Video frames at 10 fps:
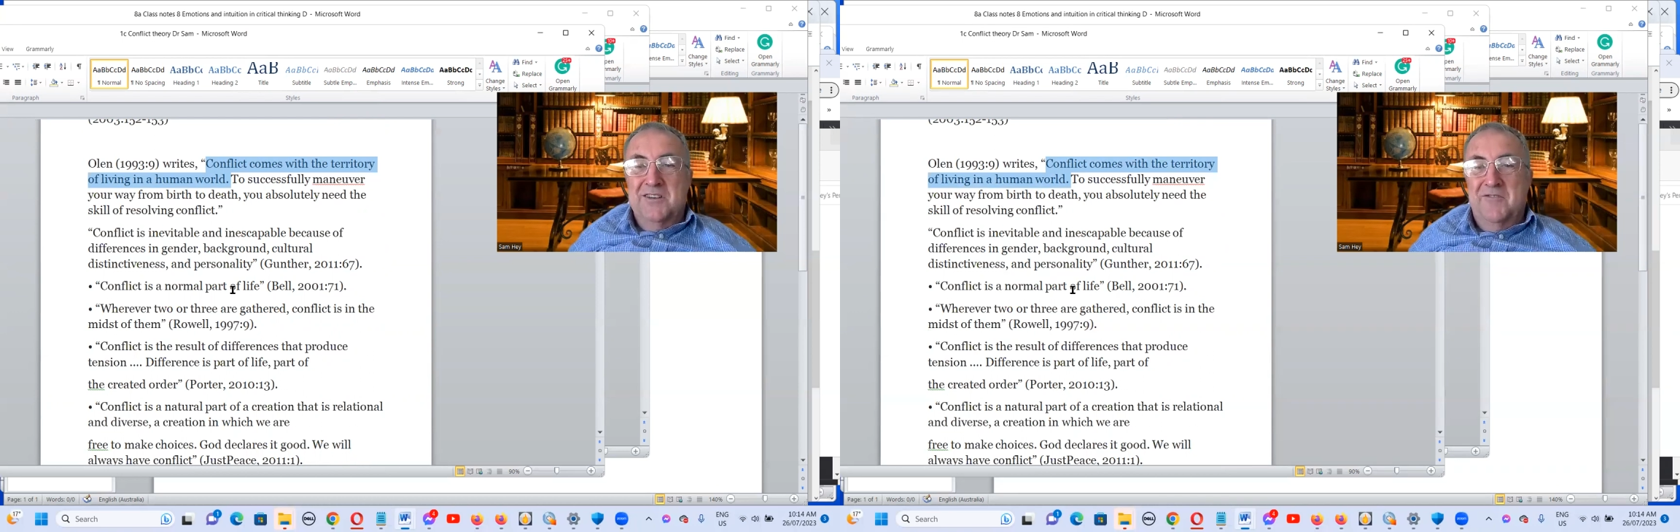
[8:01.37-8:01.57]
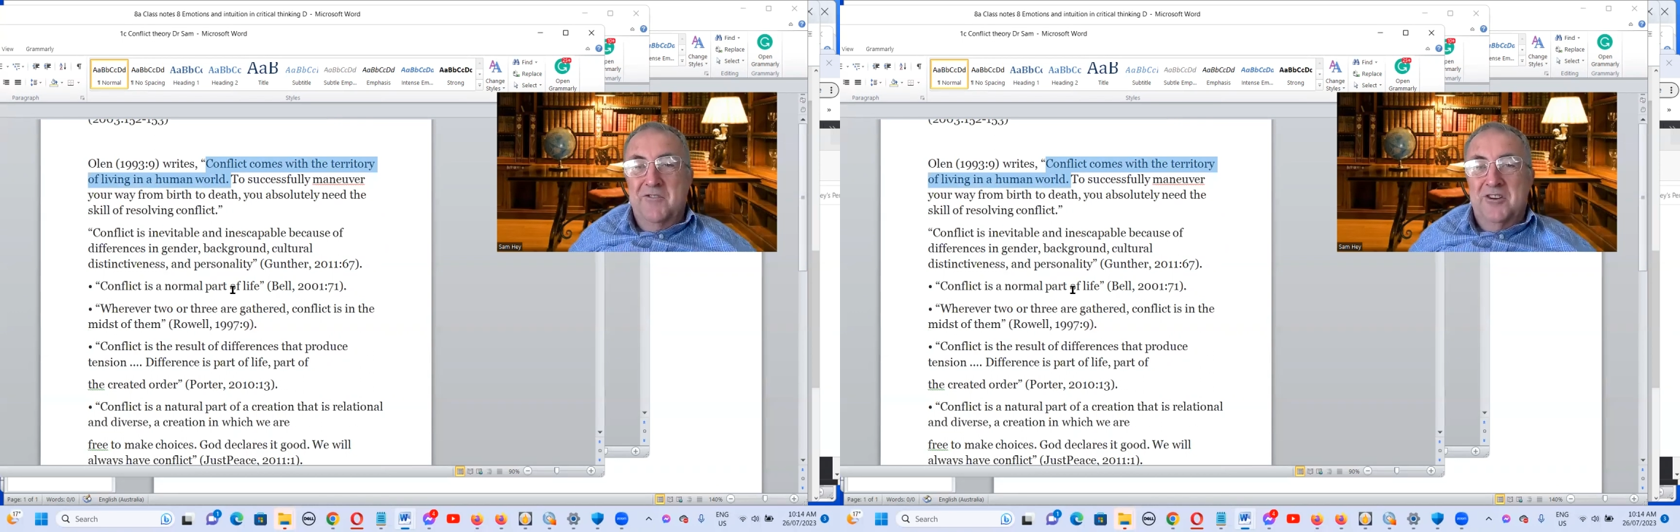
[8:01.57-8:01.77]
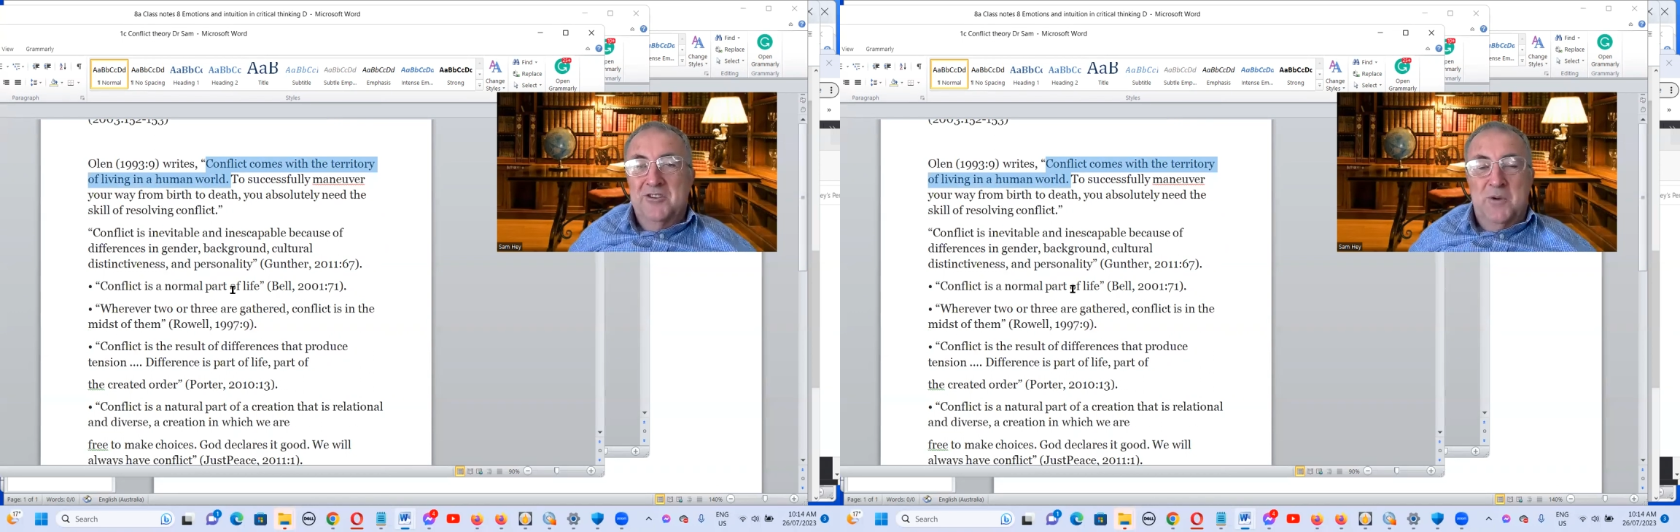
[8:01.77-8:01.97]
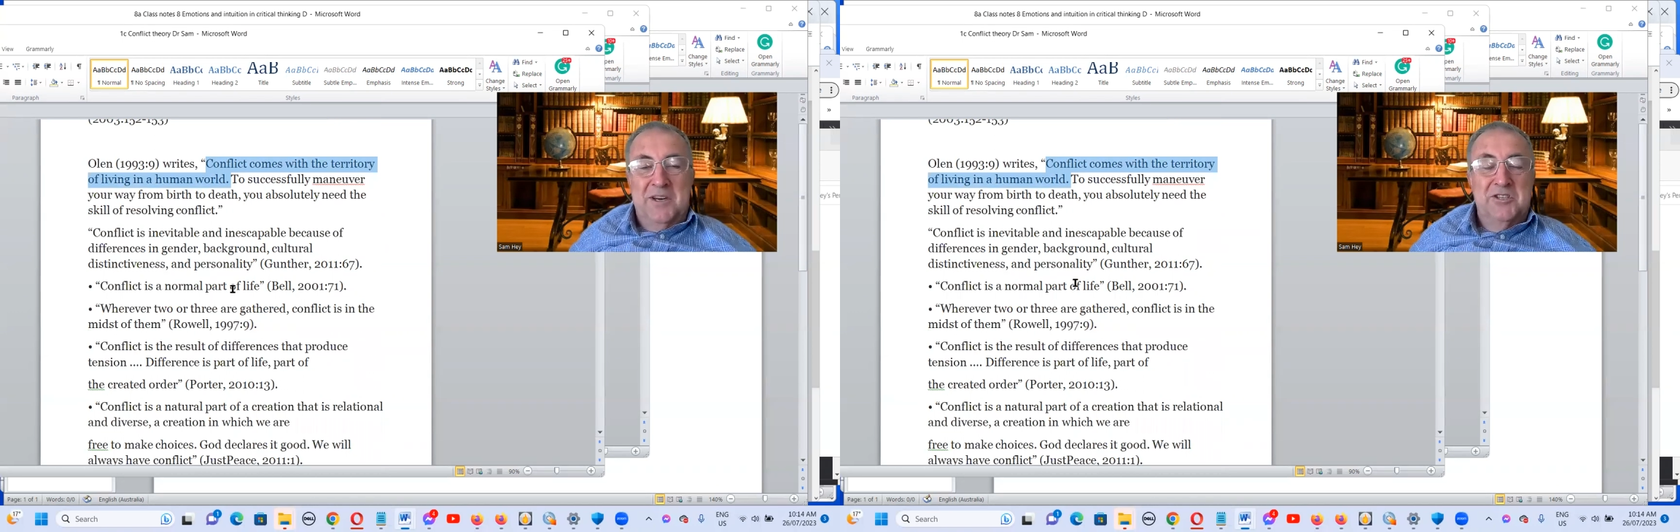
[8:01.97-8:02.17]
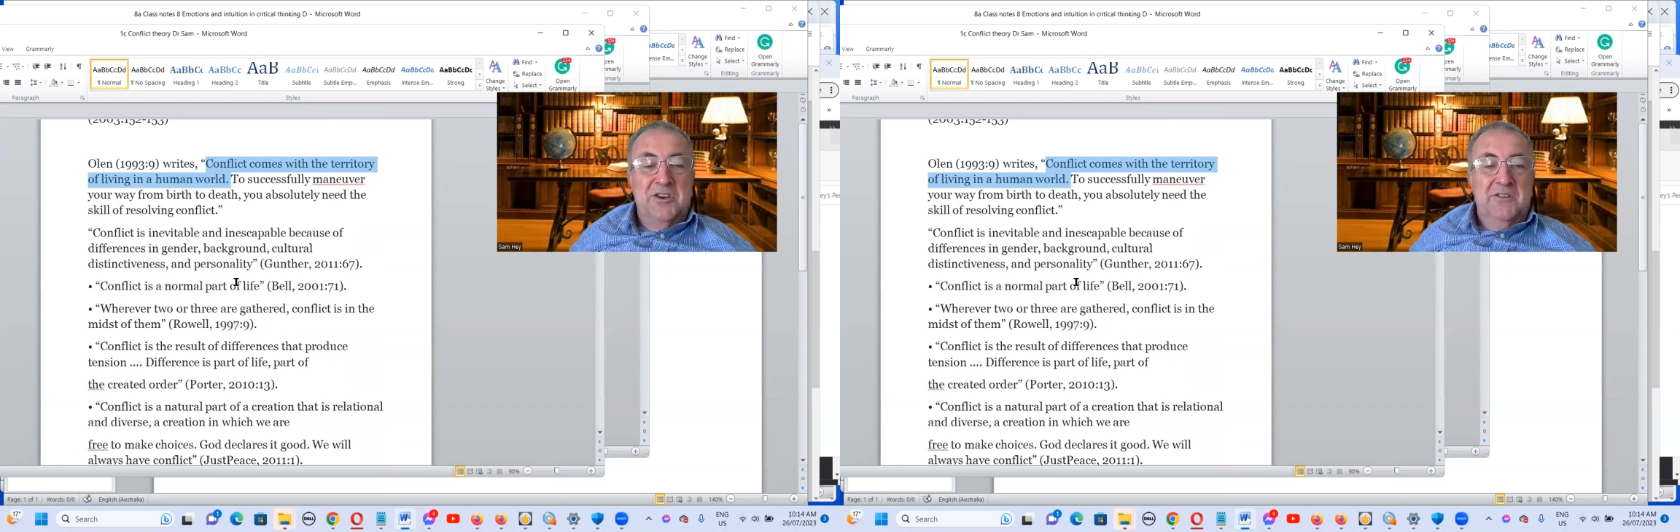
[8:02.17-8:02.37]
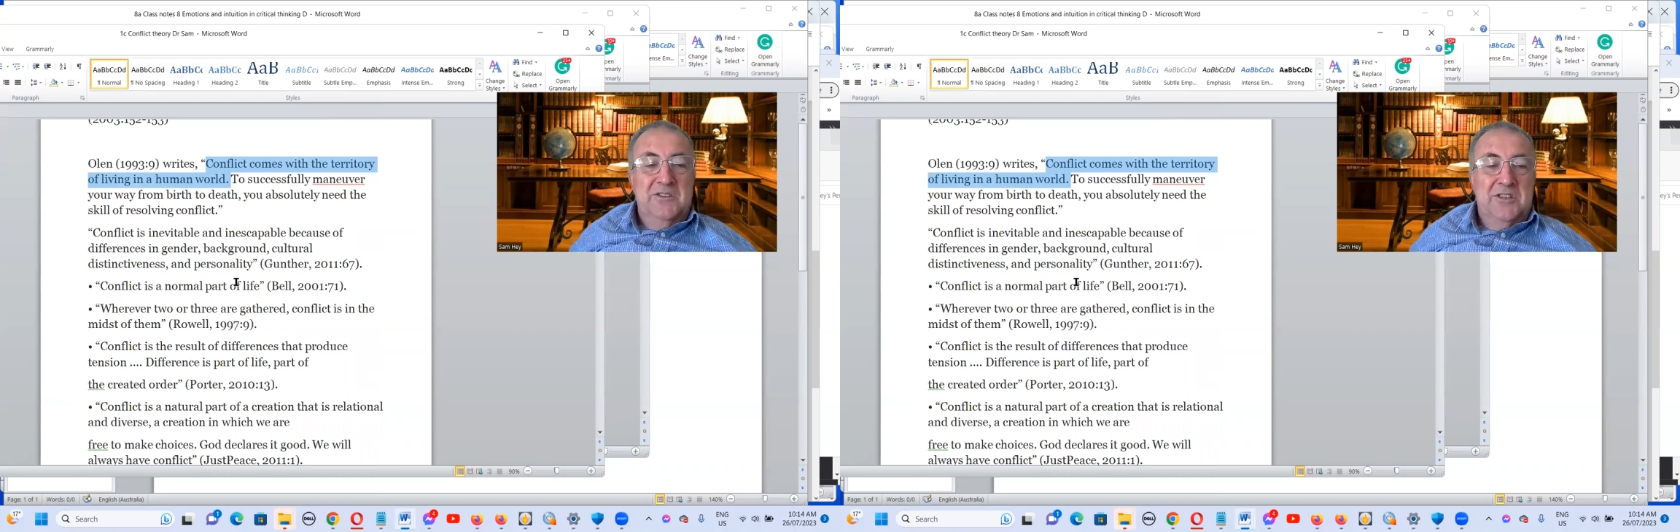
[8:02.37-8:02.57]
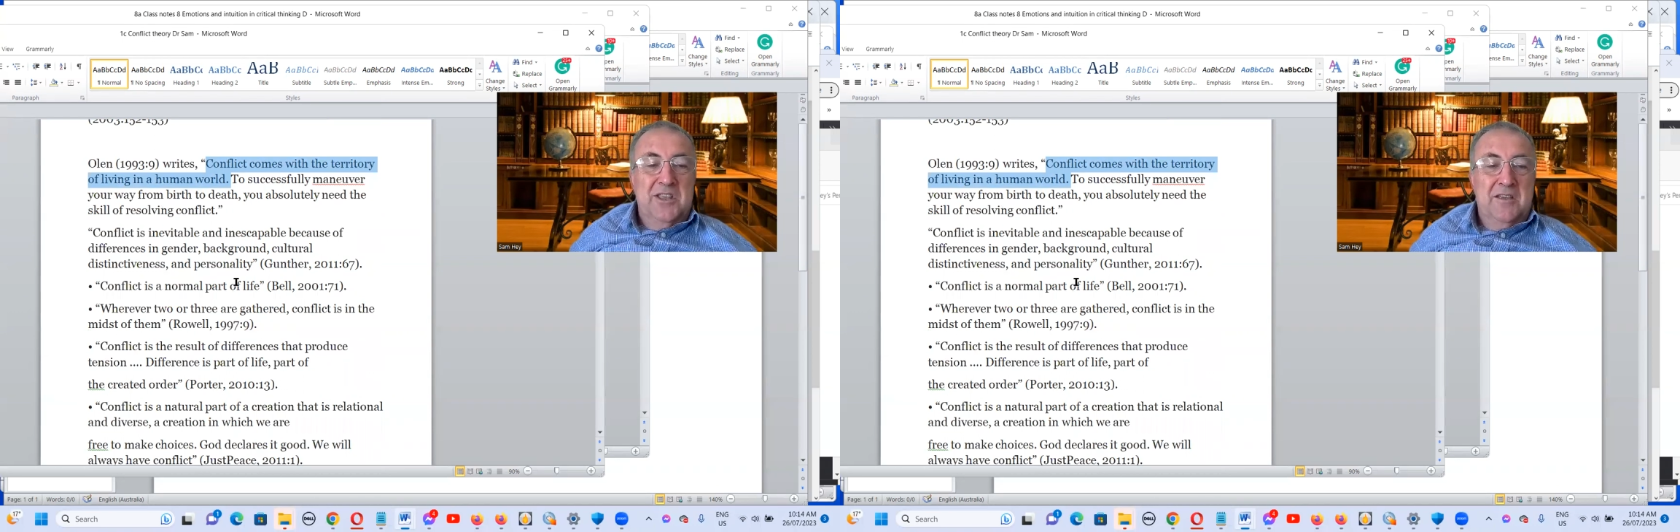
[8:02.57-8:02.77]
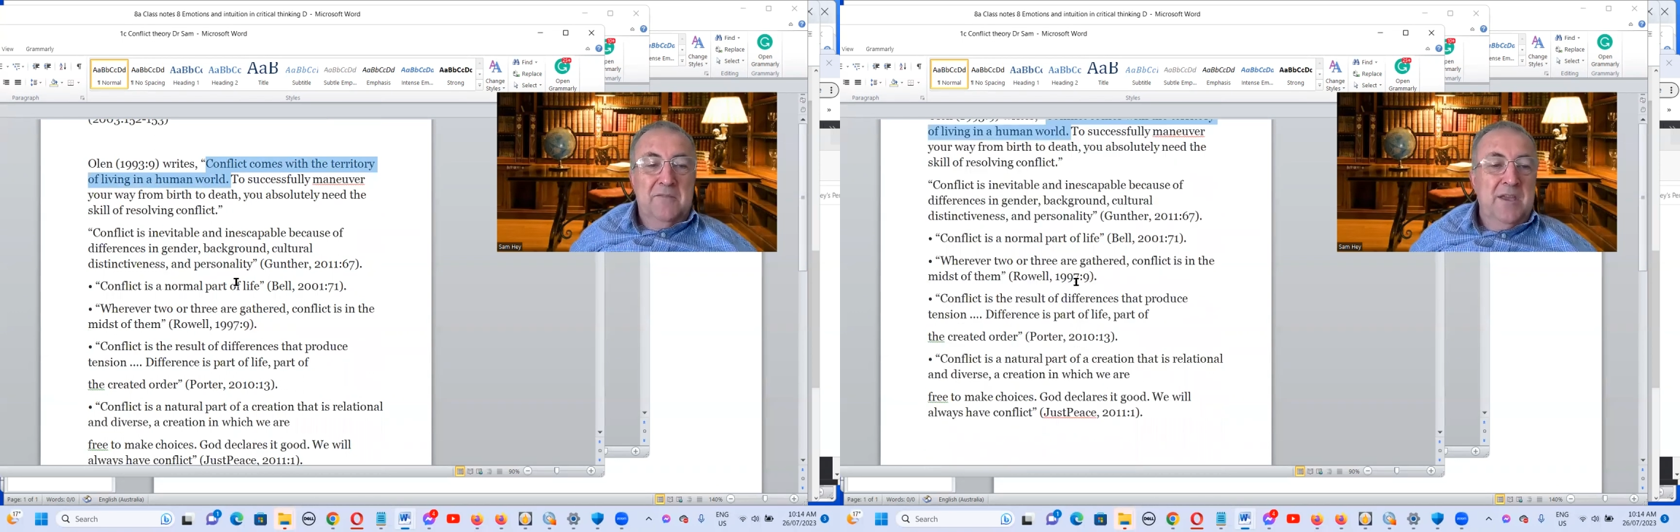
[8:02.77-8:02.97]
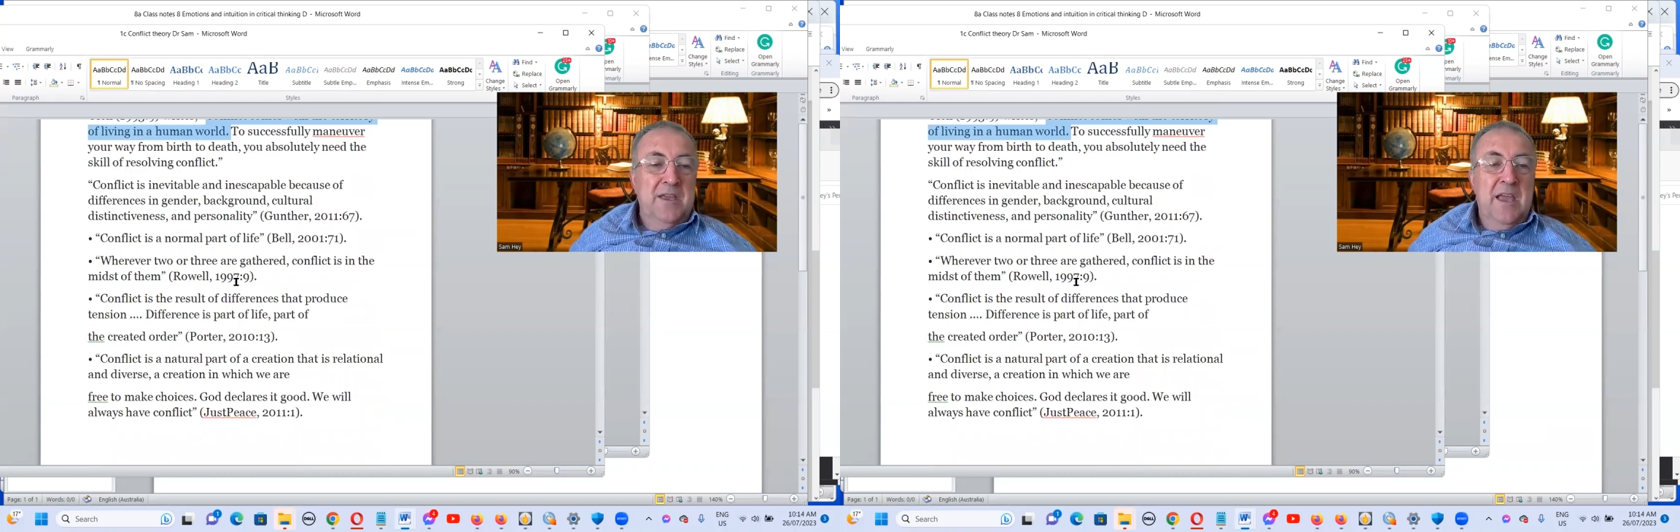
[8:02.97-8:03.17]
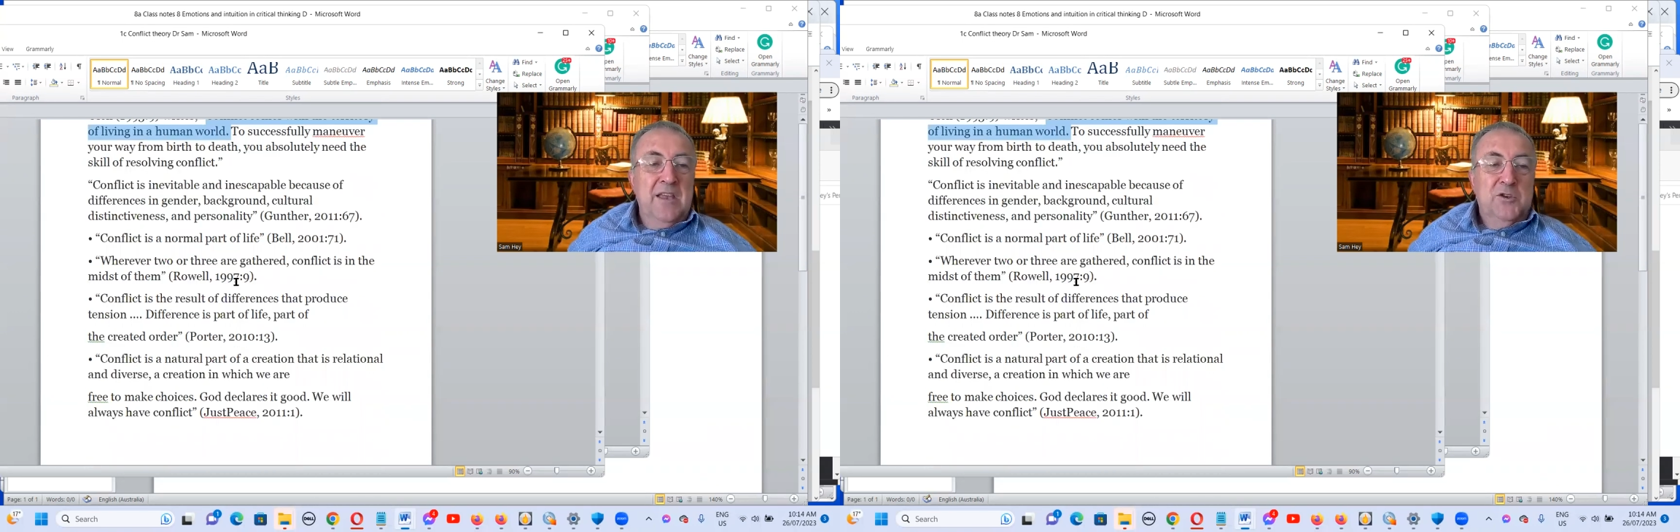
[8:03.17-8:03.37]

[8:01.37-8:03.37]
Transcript: And if you've got 20 students, there can be